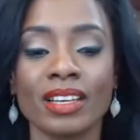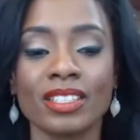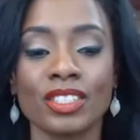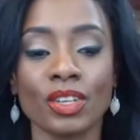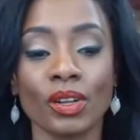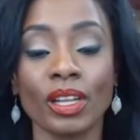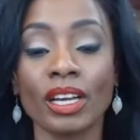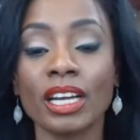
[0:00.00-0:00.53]

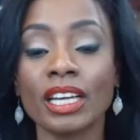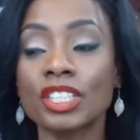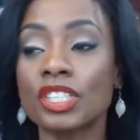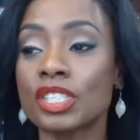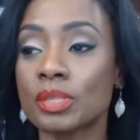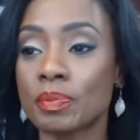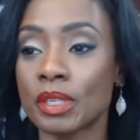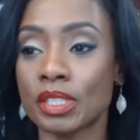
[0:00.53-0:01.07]
So look at
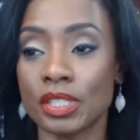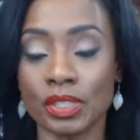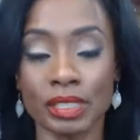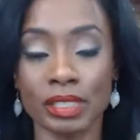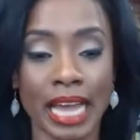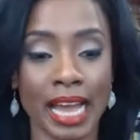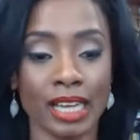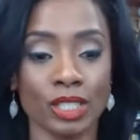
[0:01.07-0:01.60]
your spiritual
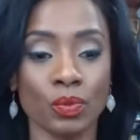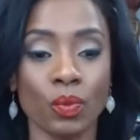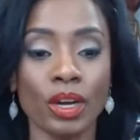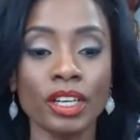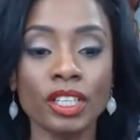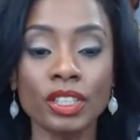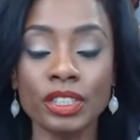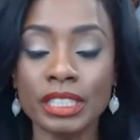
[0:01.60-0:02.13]
tags.
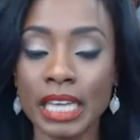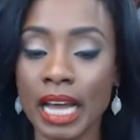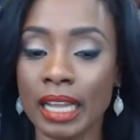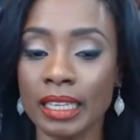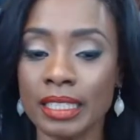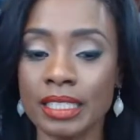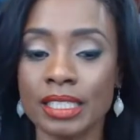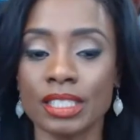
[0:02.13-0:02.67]
What are your
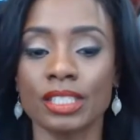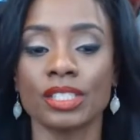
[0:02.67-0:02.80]
talents,